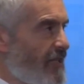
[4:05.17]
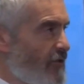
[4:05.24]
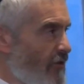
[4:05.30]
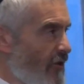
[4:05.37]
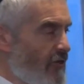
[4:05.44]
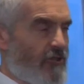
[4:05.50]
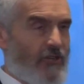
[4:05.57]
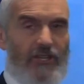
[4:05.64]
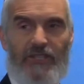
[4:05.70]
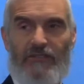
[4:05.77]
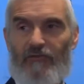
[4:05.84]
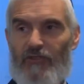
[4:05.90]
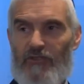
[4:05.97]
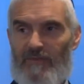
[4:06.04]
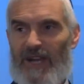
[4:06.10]
do not
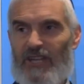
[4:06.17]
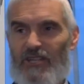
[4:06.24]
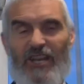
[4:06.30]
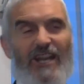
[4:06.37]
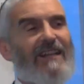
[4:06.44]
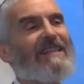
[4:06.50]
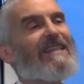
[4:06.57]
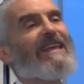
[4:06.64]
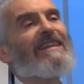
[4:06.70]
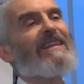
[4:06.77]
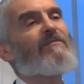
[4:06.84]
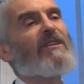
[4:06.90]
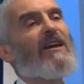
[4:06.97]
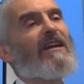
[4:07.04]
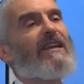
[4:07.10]
transfuse my child, let
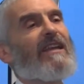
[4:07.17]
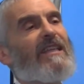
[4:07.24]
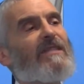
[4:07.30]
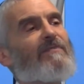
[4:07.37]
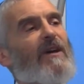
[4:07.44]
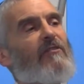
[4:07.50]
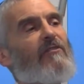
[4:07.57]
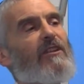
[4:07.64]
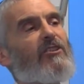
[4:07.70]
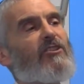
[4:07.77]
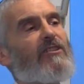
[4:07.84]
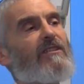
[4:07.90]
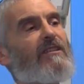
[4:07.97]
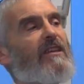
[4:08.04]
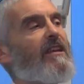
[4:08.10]
them die against my
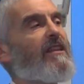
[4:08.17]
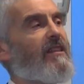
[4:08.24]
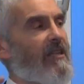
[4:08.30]
religion,